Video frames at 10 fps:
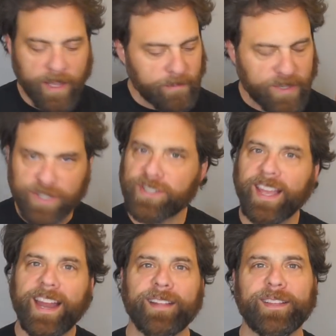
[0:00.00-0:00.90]
But just
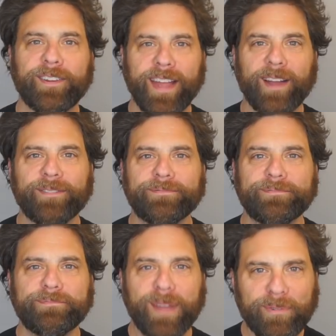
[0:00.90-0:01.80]
get out there now
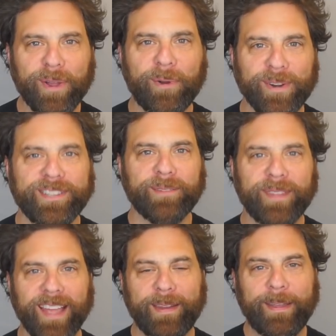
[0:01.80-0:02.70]
and record
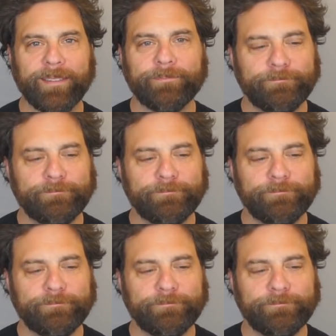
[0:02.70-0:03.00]
something in it.